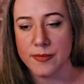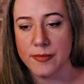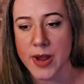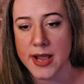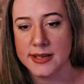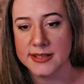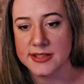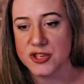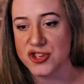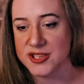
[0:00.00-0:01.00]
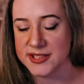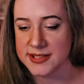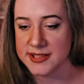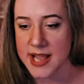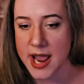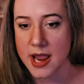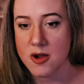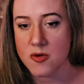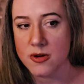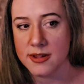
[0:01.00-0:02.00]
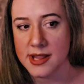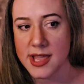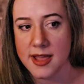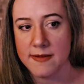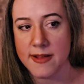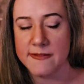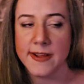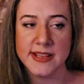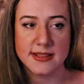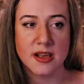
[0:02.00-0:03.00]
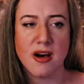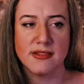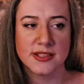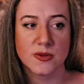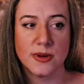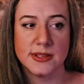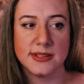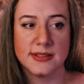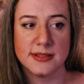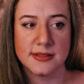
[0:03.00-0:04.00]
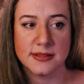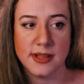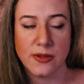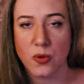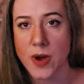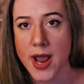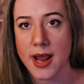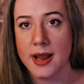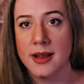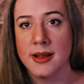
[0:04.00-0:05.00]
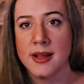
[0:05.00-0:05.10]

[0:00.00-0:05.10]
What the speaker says: make a decision to stay or leave and face the consequences either way.